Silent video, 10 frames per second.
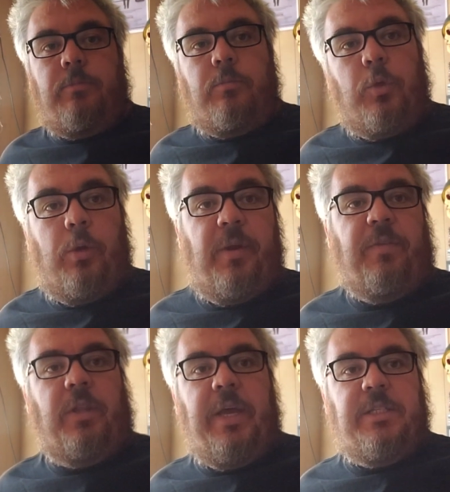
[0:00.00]
A little bit of a
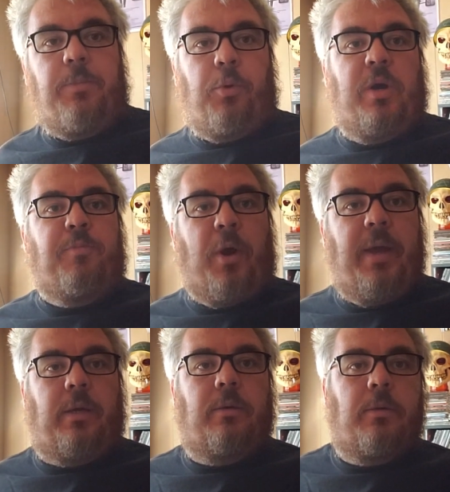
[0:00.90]
lazy boy
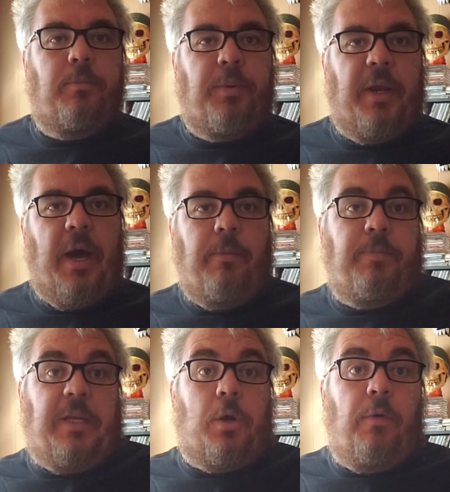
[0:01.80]
break, but
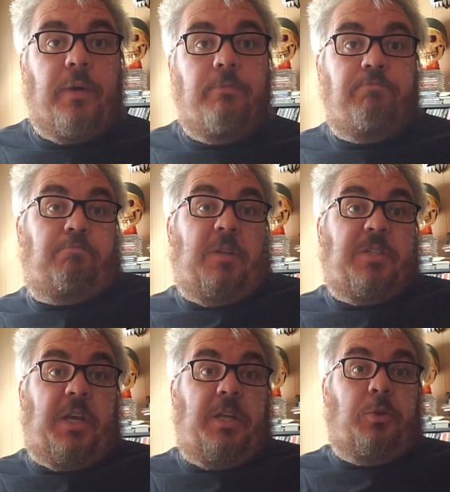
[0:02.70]
that's over. Let's
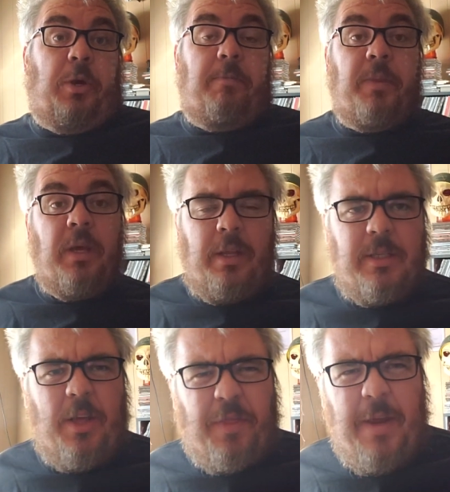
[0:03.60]
get into it.
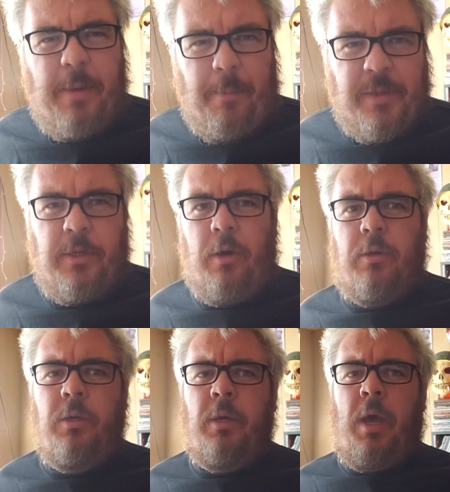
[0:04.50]
This is a themed
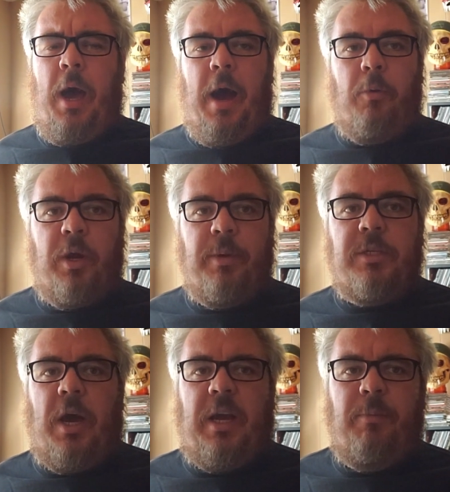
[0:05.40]
episode. We're going to be
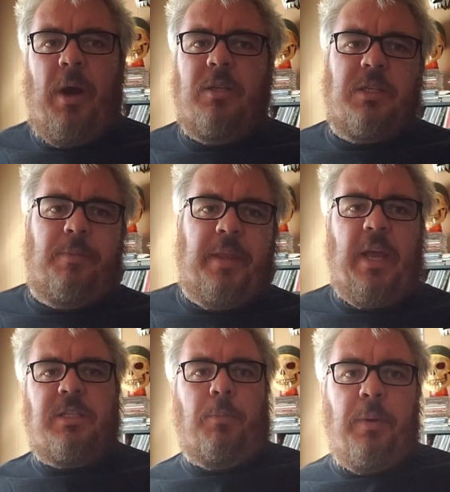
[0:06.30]
talking about something
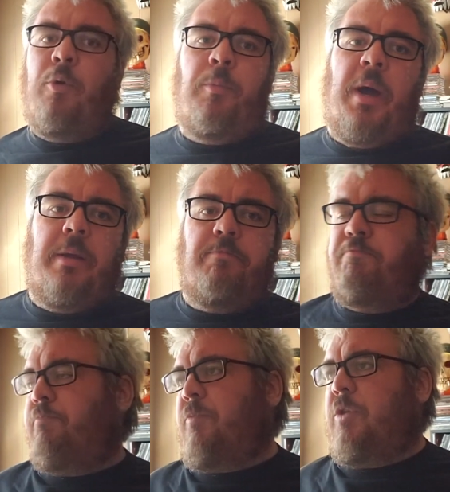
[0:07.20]
that some people might
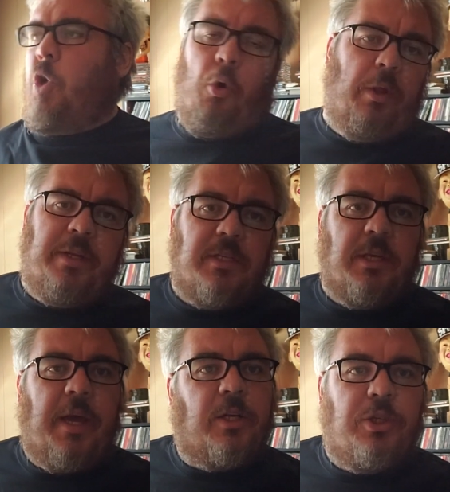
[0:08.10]
totally
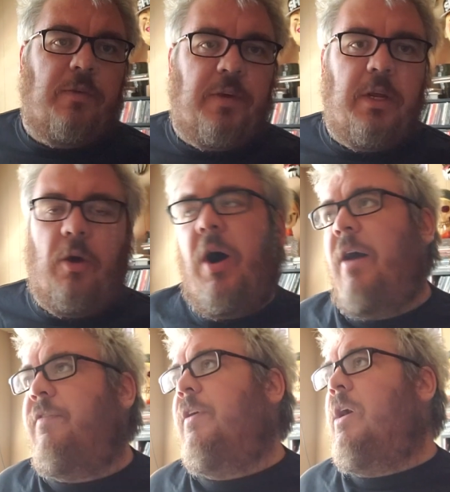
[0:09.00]
dislike and shut the video
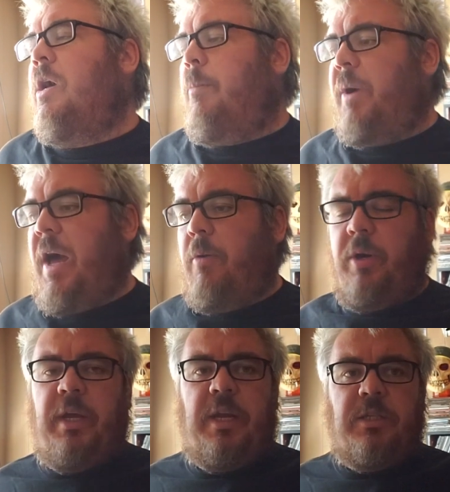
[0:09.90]
off. But we're
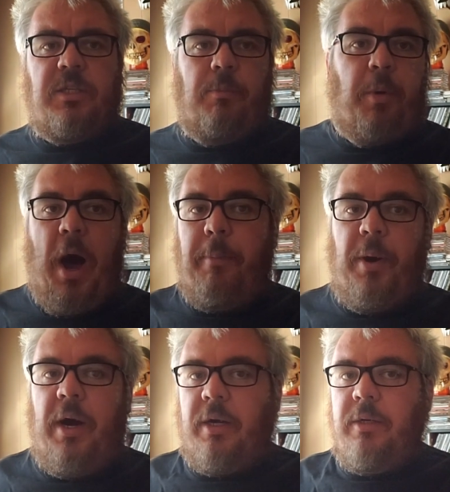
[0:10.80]
going to get into some pop punk.